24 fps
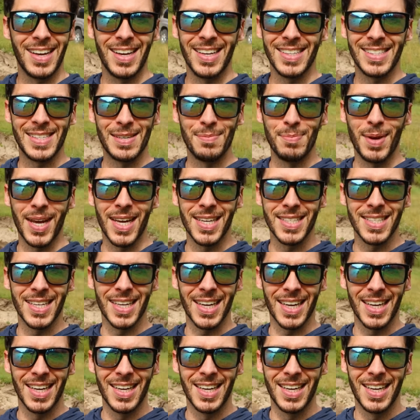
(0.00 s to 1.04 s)
It's
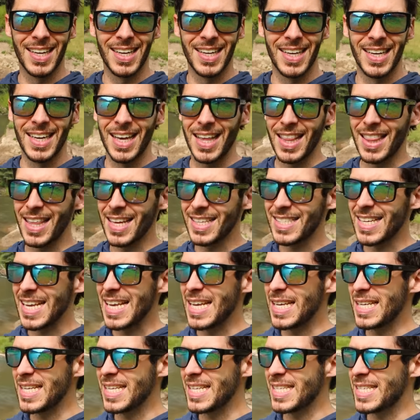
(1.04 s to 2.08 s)
amazing. This
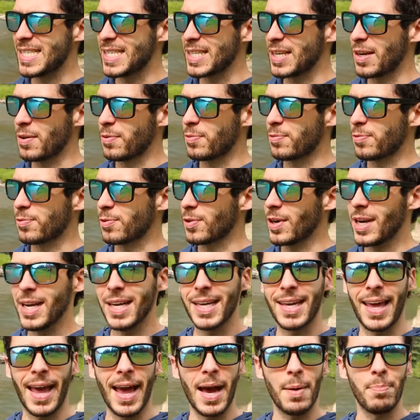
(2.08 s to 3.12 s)
is
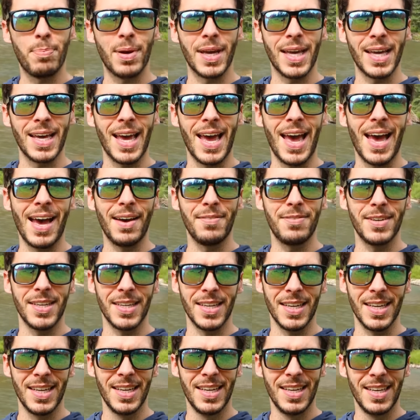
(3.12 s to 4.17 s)
free camping
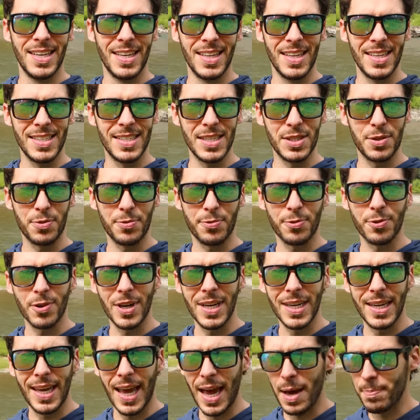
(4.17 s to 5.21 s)
heaven. This is
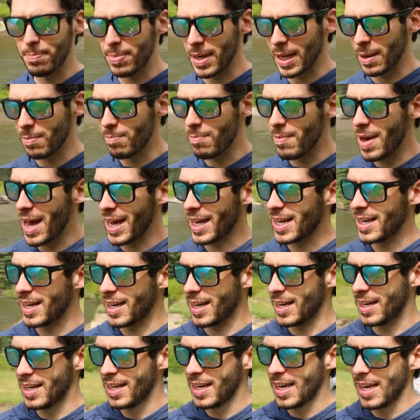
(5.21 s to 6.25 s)
free camping
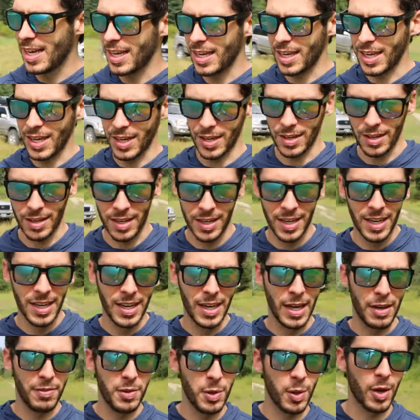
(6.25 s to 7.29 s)
Mecca here.
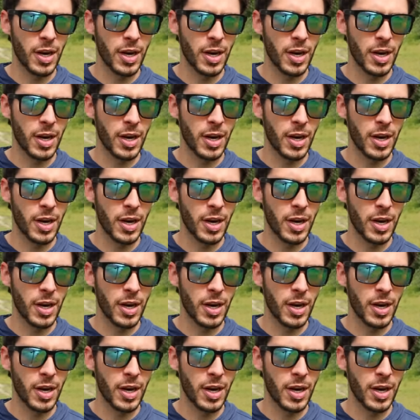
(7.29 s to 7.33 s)
If